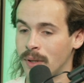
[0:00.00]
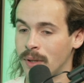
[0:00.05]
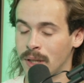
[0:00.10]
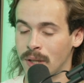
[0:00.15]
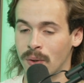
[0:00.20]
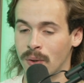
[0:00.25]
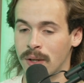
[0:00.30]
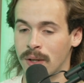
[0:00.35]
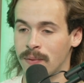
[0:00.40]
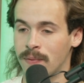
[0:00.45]

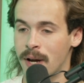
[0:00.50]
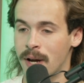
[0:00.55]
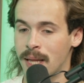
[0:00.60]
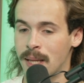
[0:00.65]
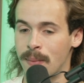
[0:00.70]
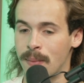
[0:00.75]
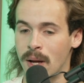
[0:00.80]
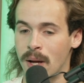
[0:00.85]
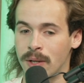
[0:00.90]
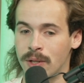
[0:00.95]
You can find
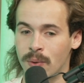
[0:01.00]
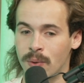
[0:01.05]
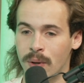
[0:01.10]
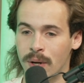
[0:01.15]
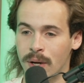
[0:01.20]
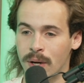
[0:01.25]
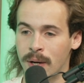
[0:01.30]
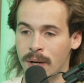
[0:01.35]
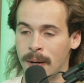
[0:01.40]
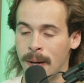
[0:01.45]
them on
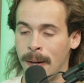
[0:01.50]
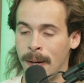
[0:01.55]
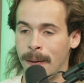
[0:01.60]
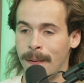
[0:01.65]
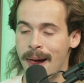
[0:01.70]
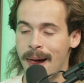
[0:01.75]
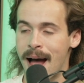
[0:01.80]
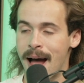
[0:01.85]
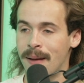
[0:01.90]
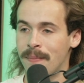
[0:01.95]
Twitter
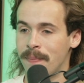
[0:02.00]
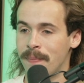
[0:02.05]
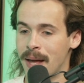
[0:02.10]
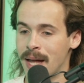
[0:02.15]
at